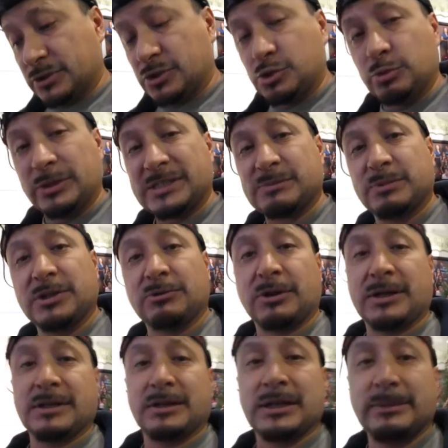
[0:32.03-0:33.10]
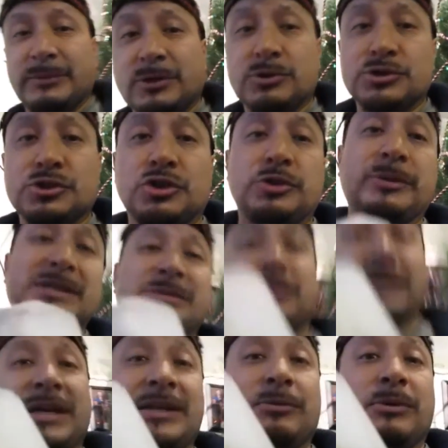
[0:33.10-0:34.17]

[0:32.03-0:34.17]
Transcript: two-way splitter on. Now let me go show you my spaghetti